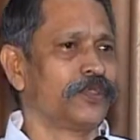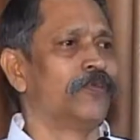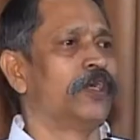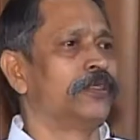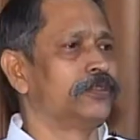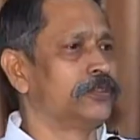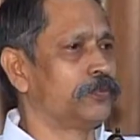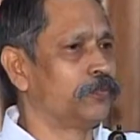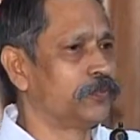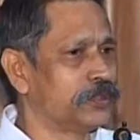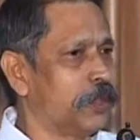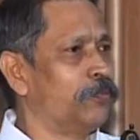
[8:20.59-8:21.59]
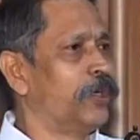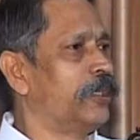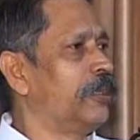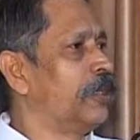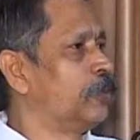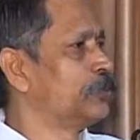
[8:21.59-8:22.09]
When
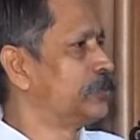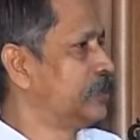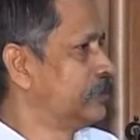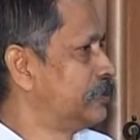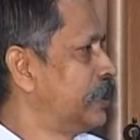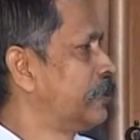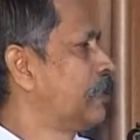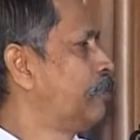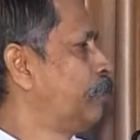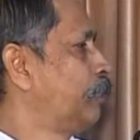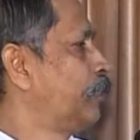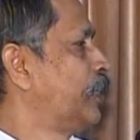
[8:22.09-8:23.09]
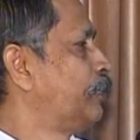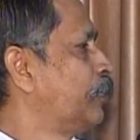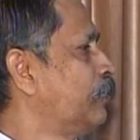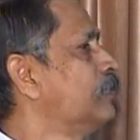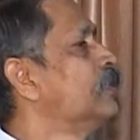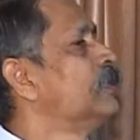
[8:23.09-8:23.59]
somebody loves the general
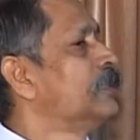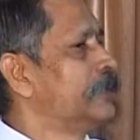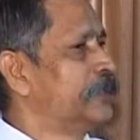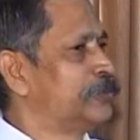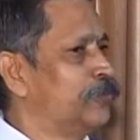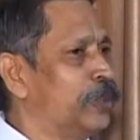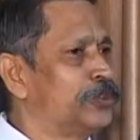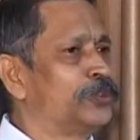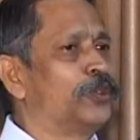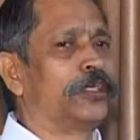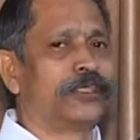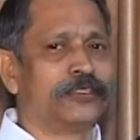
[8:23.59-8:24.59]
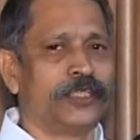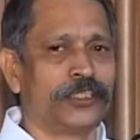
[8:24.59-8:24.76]
people, it is worth to attend.